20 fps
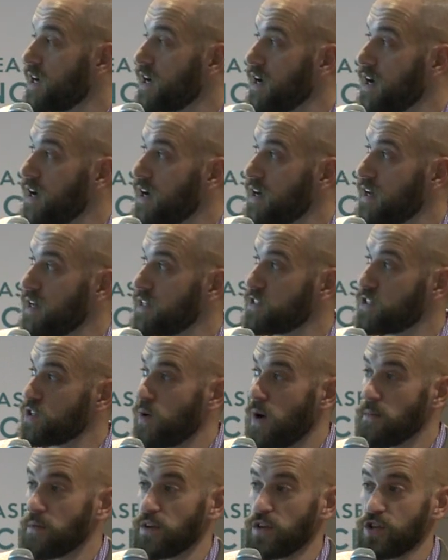And
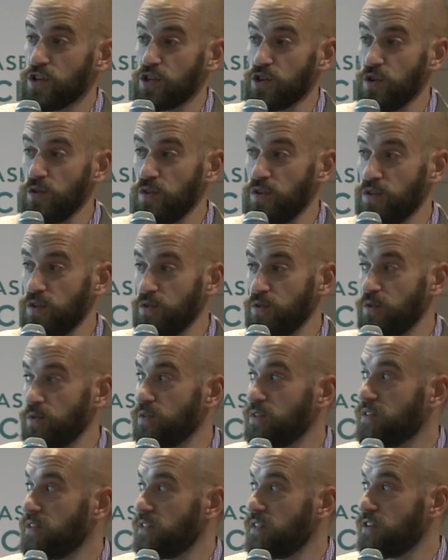so I'm going to show
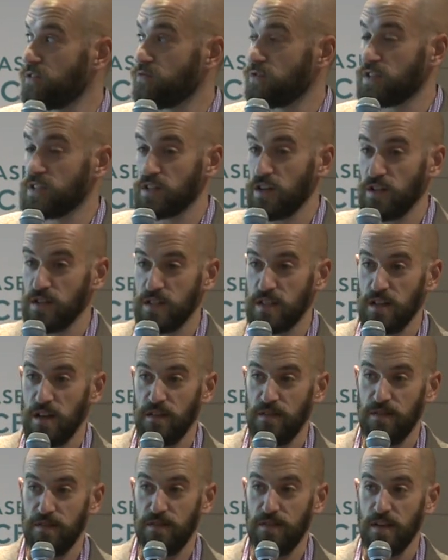you the results
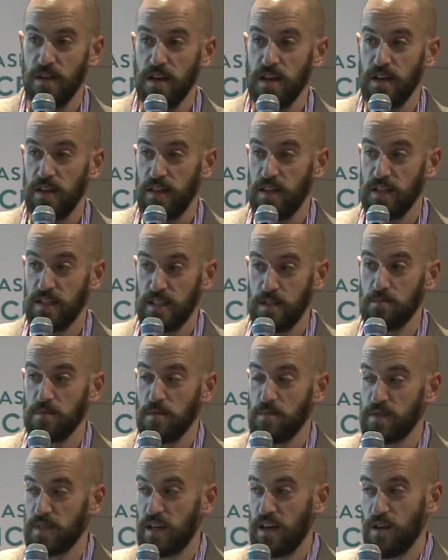of the
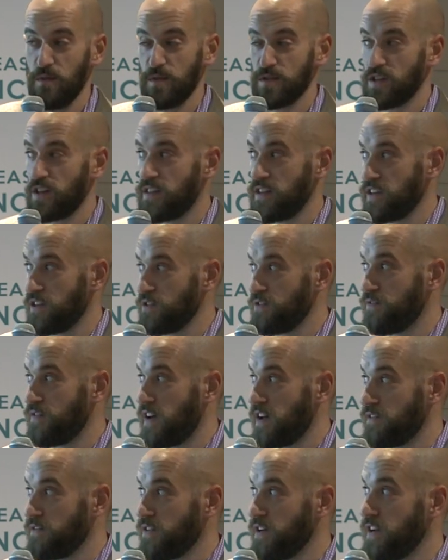symptom scale, which I think you'll
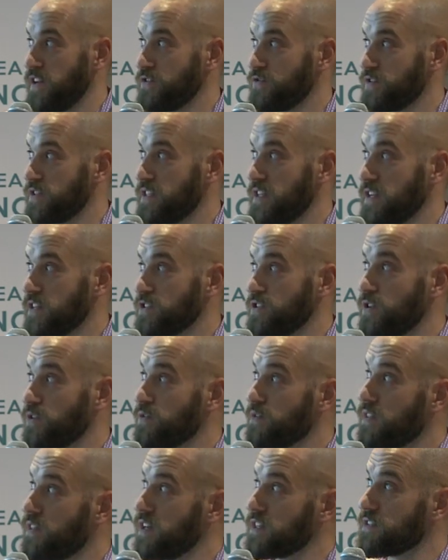find very interesting.
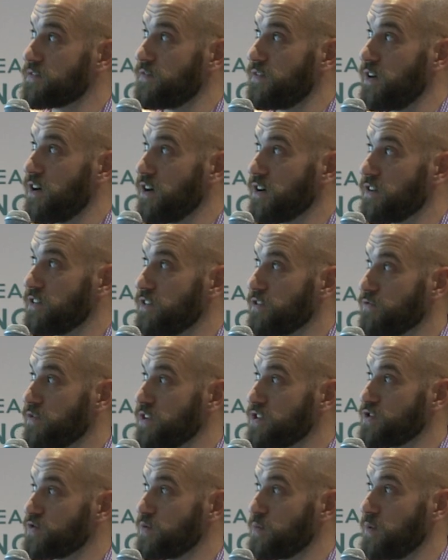So thus far in the
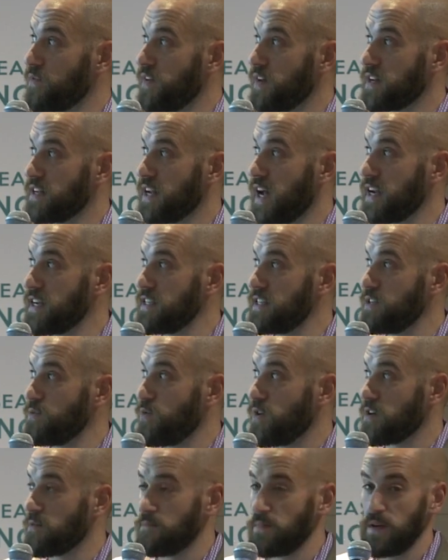registry, we've had
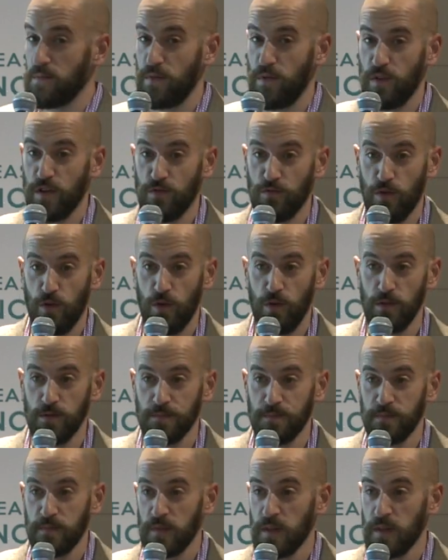91 people enroll.